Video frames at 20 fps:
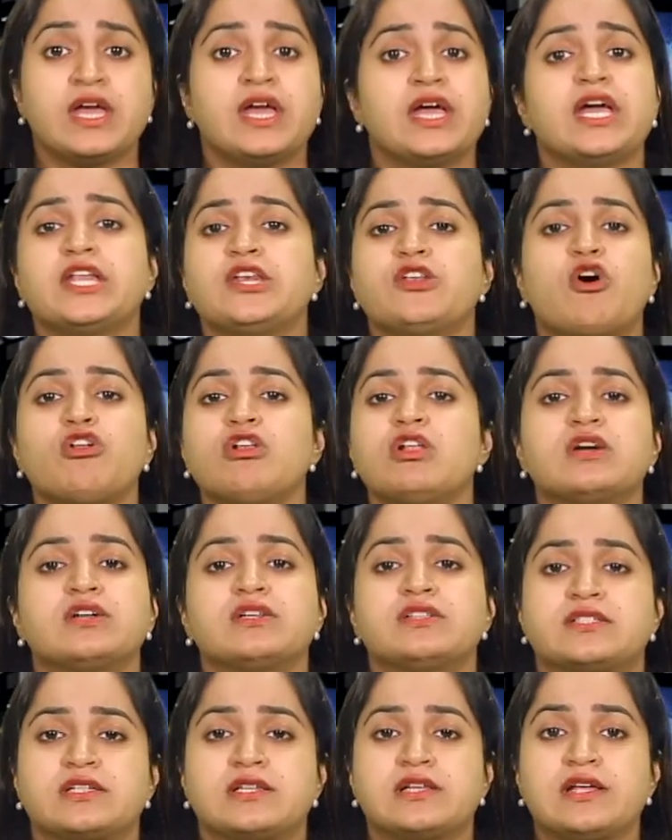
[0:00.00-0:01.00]

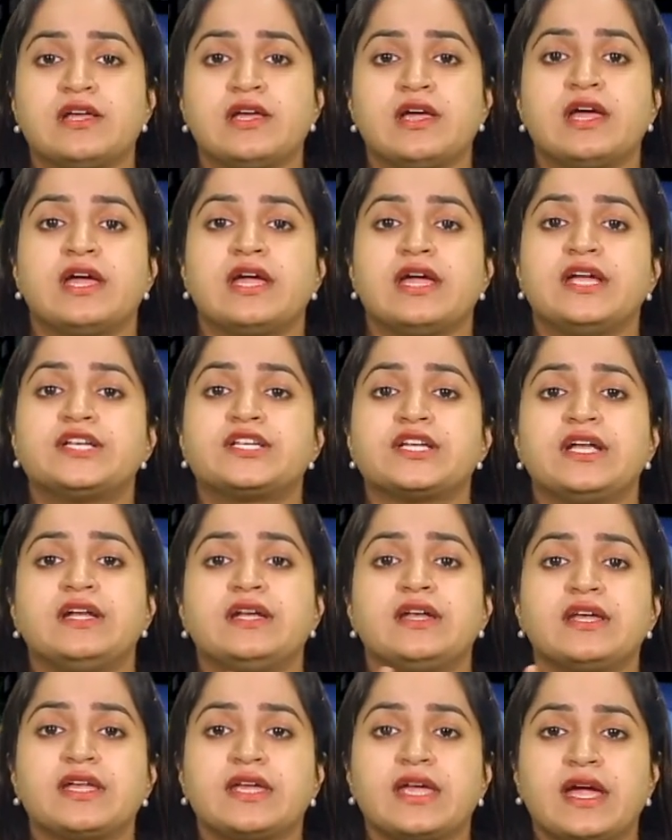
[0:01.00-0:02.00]
Analogously, it
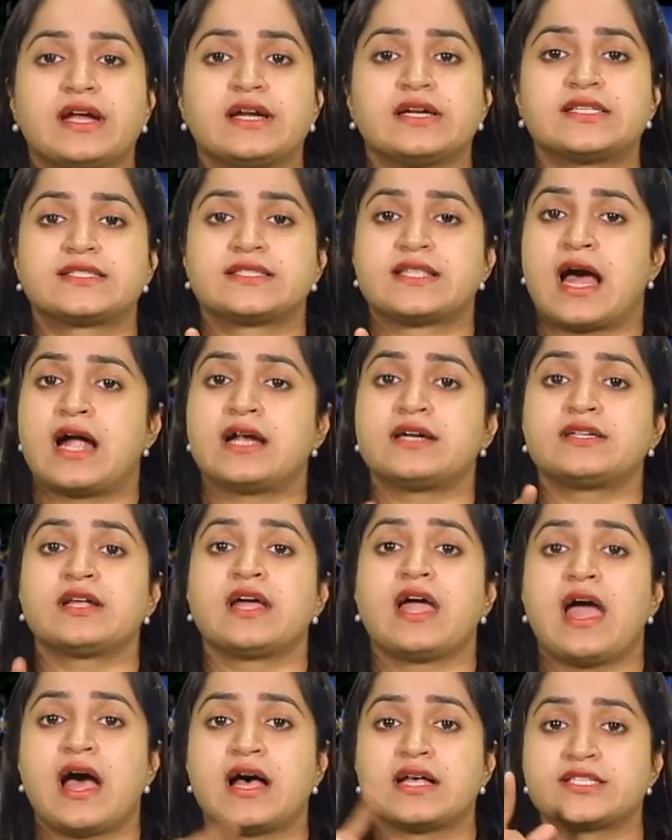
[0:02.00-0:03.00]
indicates
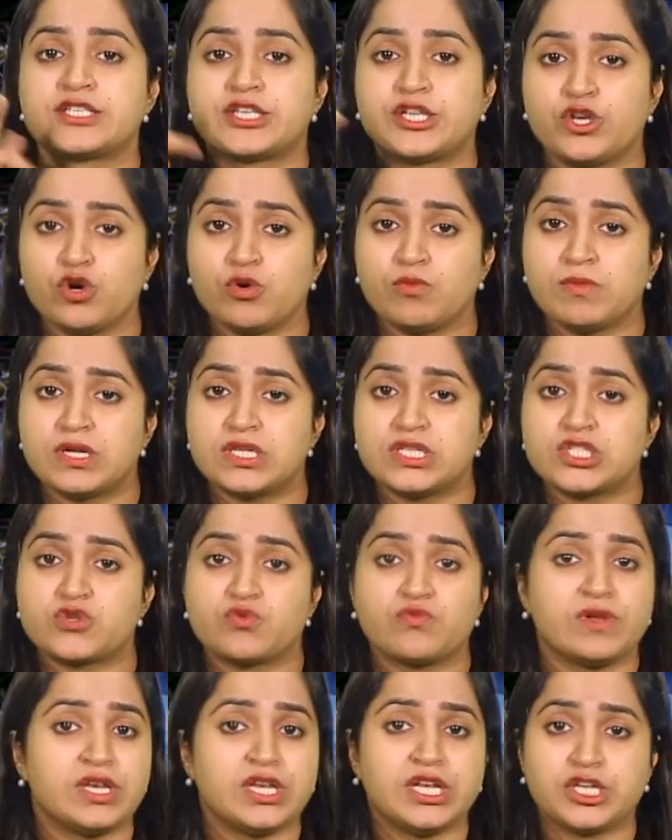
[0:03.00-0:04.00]
that as humans
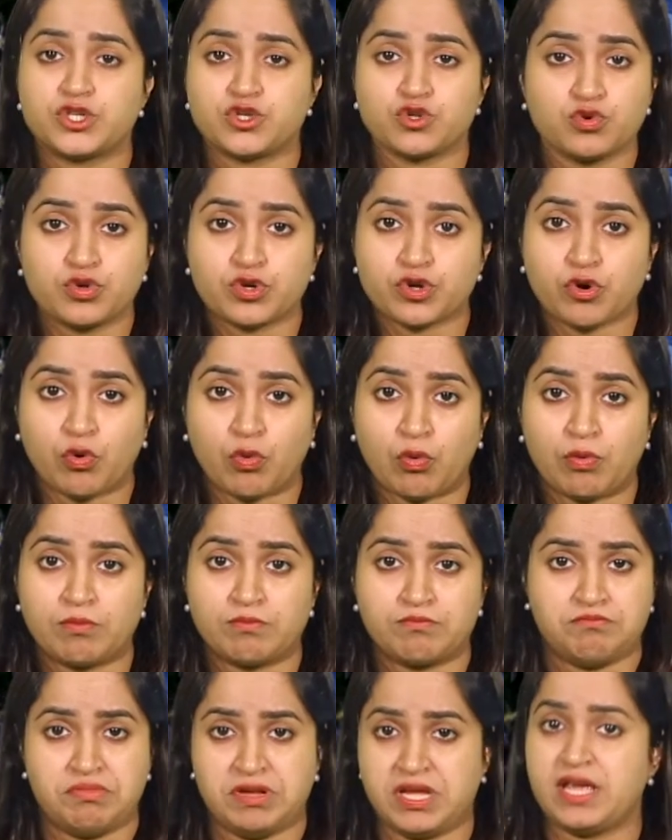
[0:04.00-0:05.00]
we need to grow,
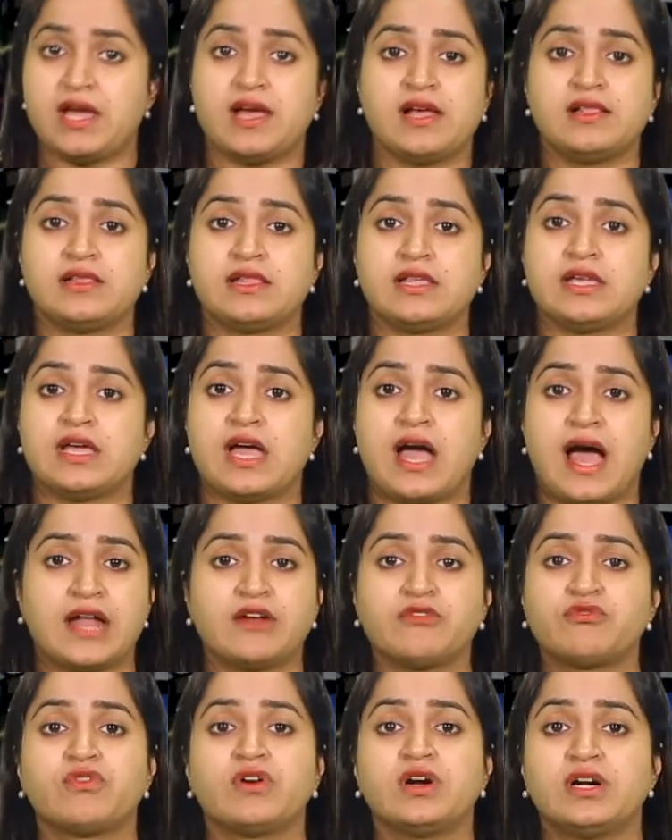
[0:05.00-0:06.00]
be healthy and
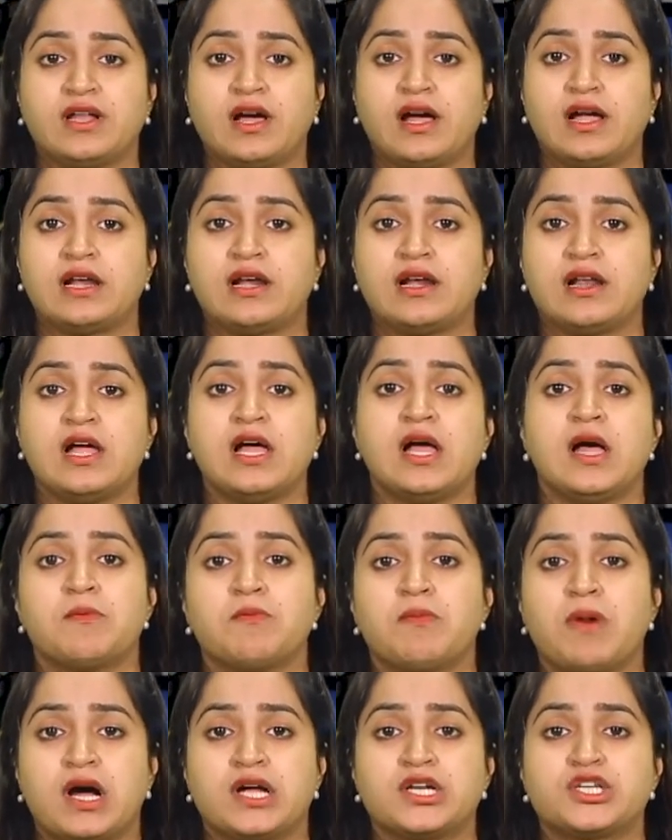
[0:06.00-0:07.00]
fertile,
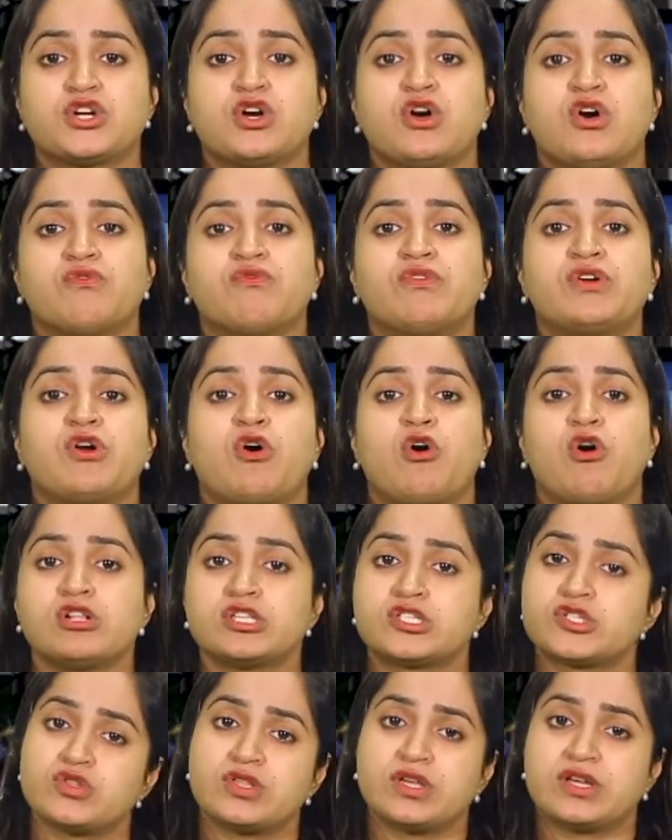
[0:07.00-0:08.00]
but we're
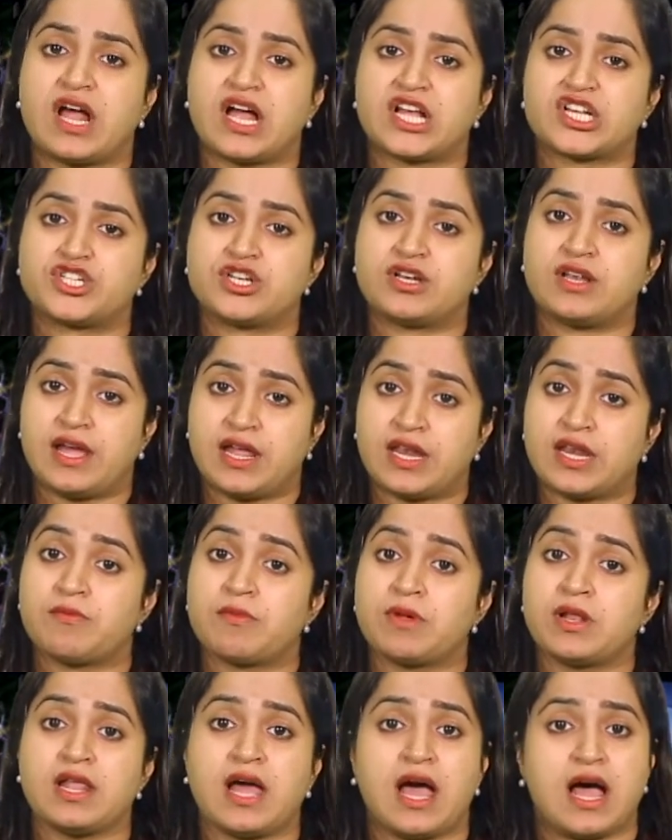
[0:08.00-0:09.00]
also the rational
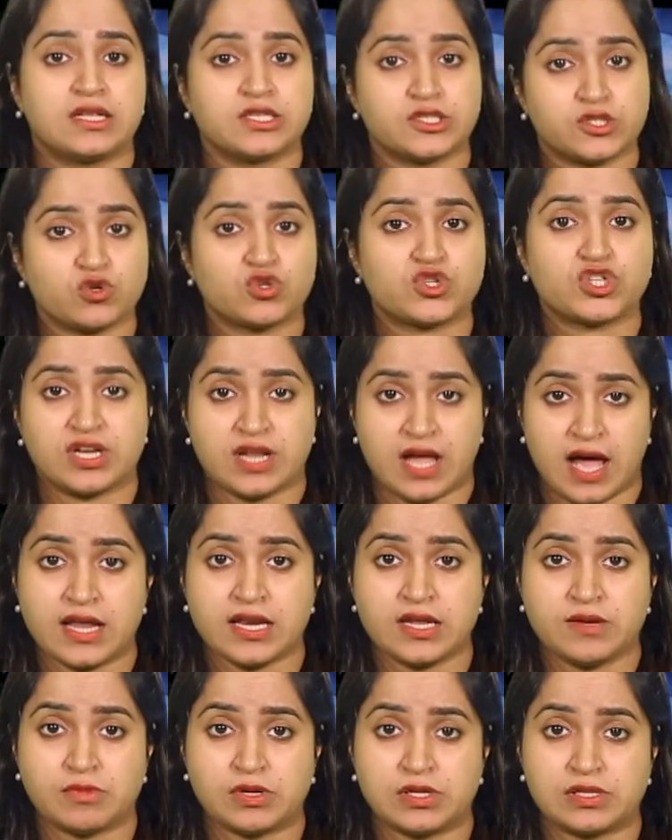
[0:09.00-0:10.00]
animal and social
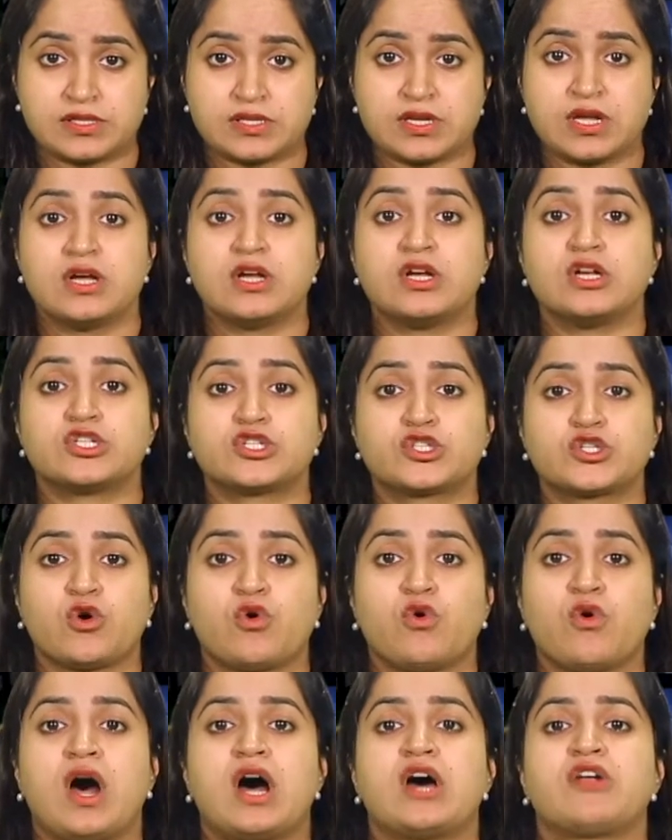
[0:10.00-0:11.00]
animals.
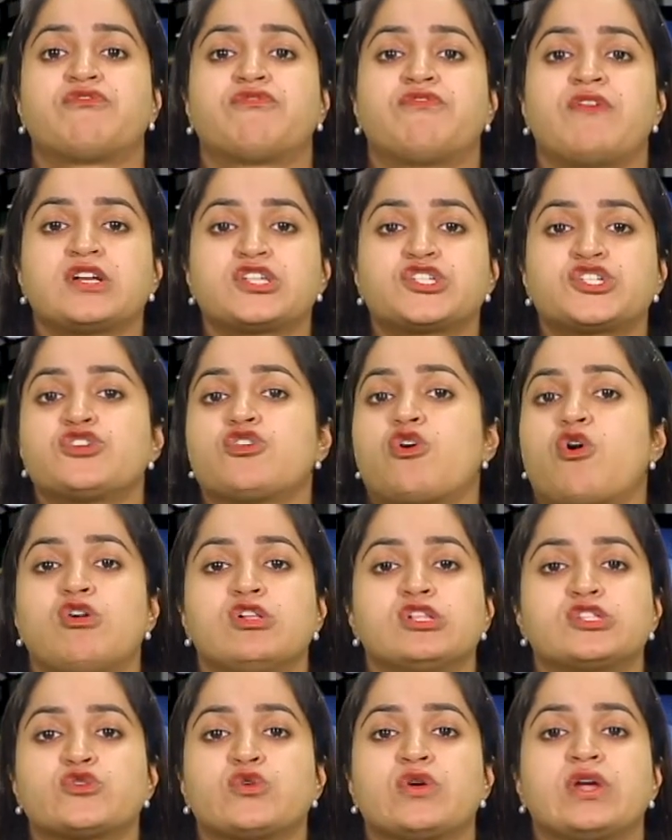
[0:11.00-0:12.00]
So our function
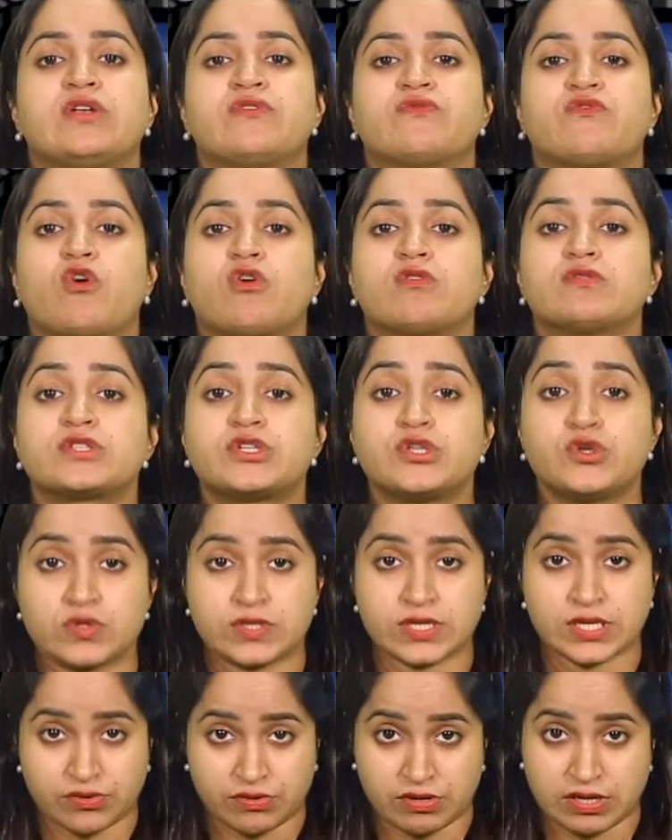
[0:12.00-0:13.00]
also involves
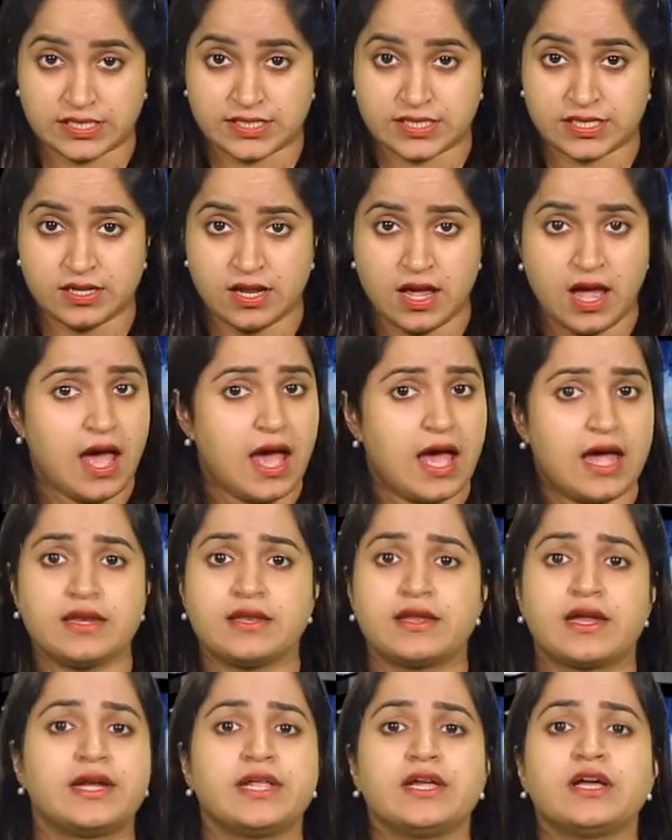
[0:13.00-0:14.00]
using reason and
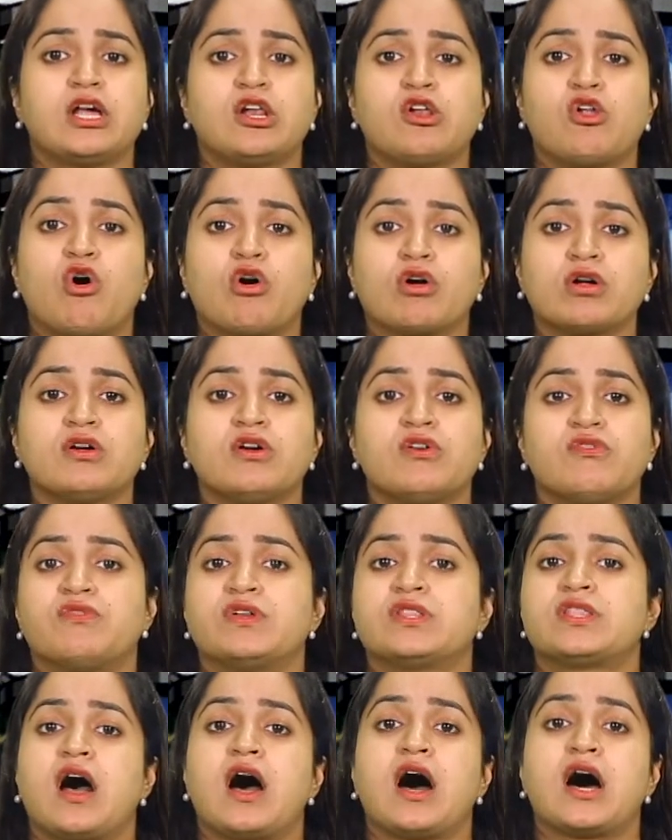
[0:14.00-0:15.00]
getting along
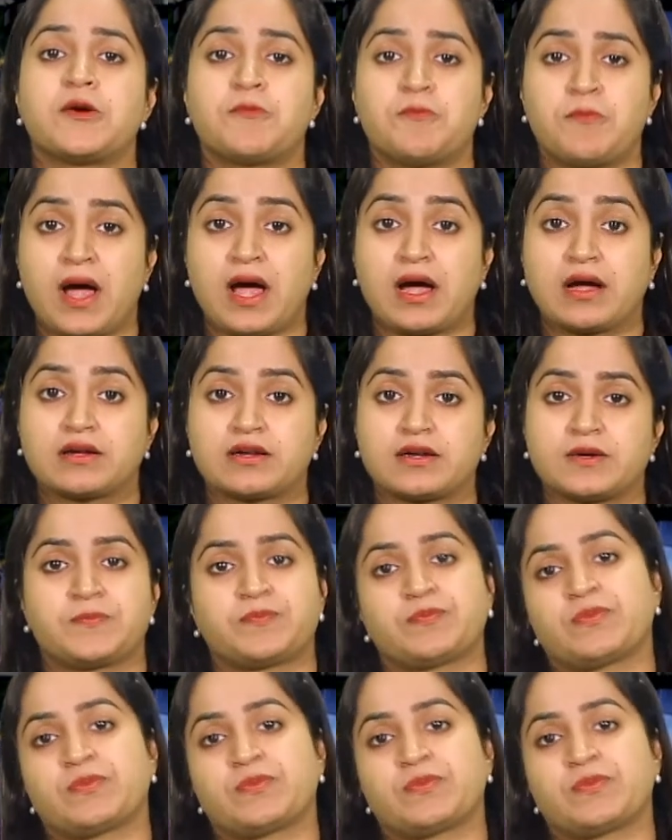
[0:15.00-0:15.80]
with our pack.